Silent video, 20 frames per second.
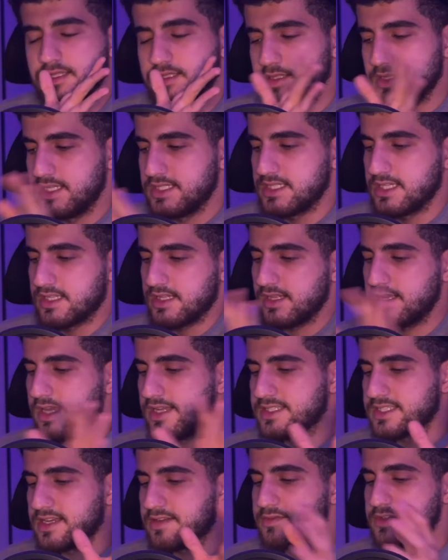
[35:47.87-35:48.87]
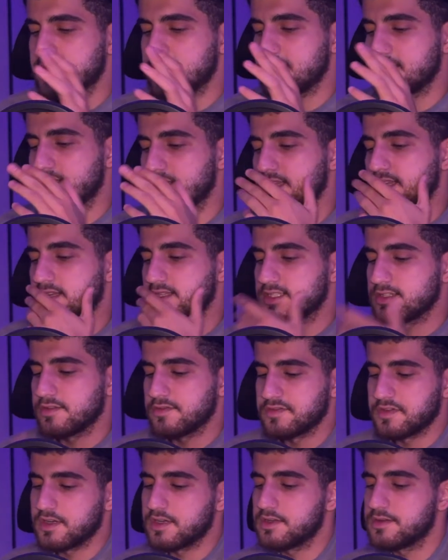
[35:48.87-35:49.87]
Is everything clear so
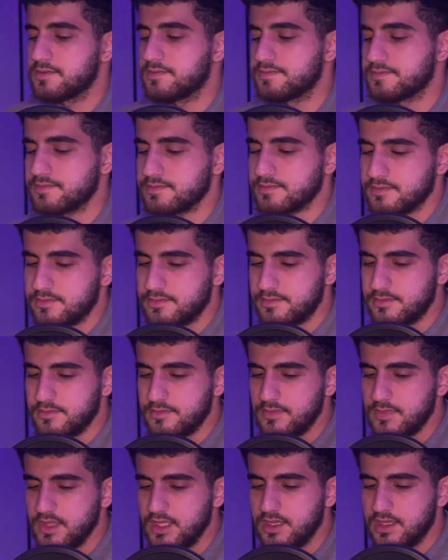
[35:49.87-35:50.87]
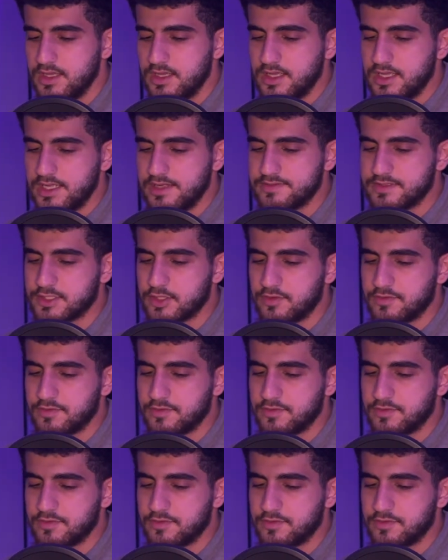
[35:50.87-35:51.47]
far? If so